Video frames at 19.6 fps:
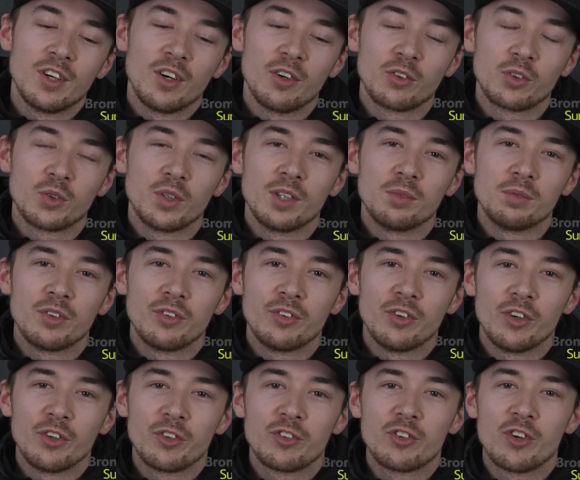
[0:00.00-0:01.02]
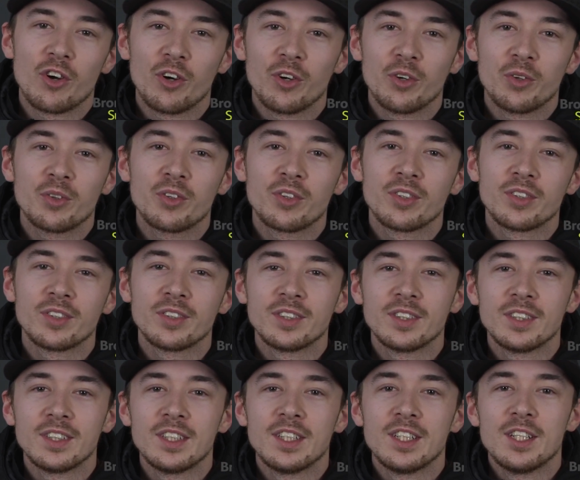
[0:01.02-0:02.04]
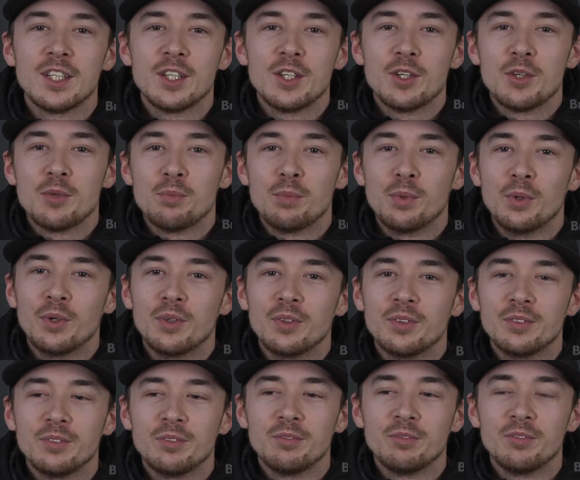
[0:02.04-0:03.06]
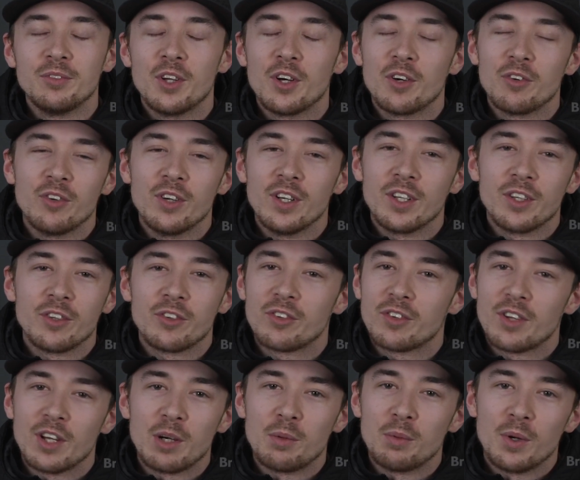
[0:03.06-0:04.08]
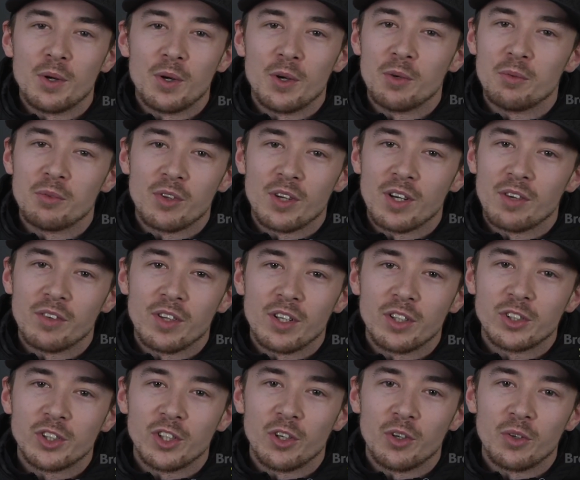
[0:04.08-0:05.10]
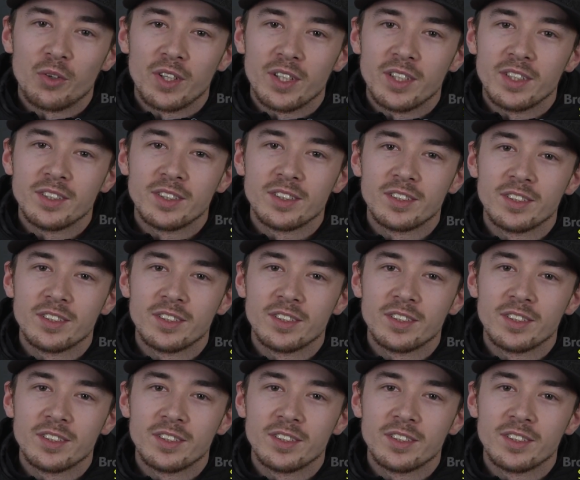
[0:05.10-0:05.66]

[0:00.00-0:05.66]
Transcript: I was going to have my first child, but not really a stable home to have that child in.